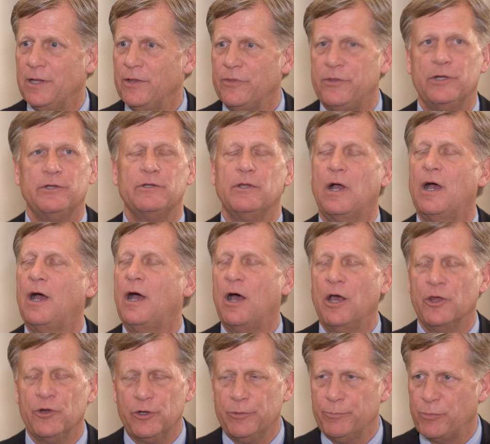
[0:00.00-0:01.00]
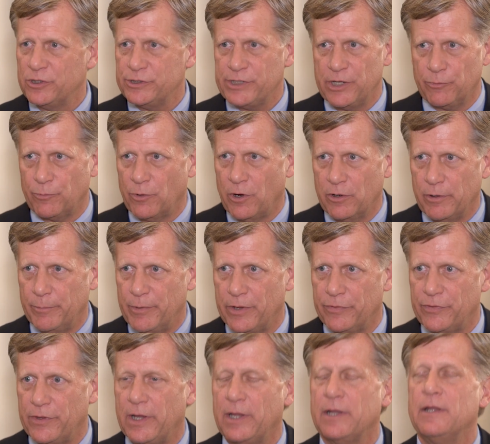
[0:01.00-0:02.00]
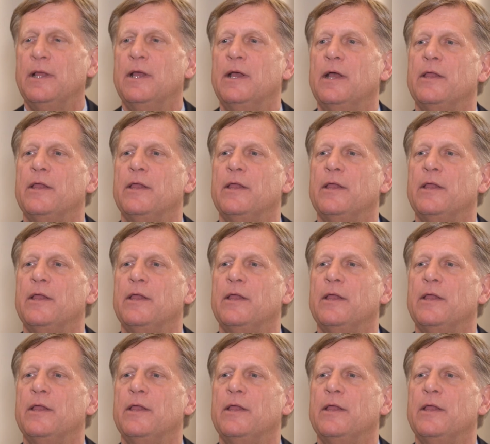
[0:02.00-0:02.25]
They're 100% wrong about that.